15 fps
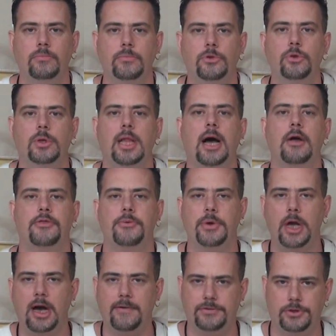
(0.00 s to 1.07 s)
to allow 3
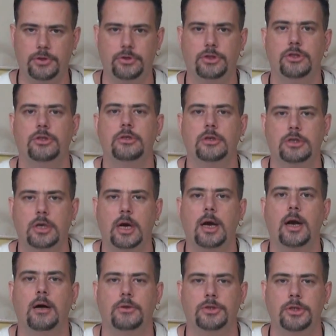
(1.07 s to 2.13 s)
officers to search our
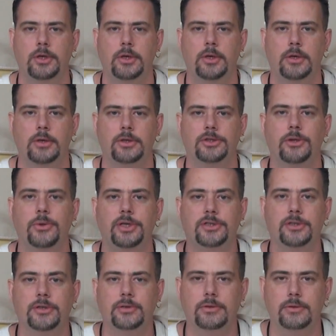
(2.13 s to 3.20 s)
house, so
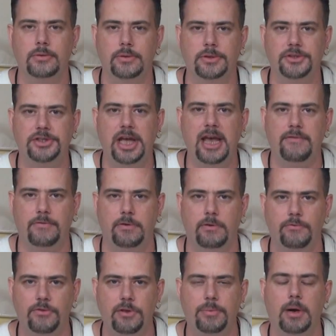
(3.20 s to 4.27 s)
it's safe
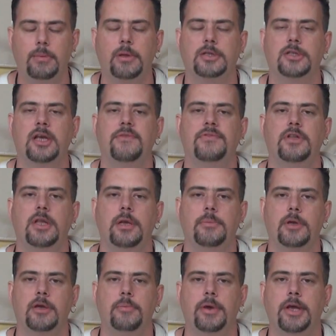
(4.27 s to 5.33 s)
for the public safety team
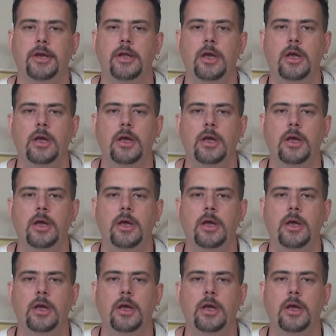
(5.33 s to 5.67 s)
to come in.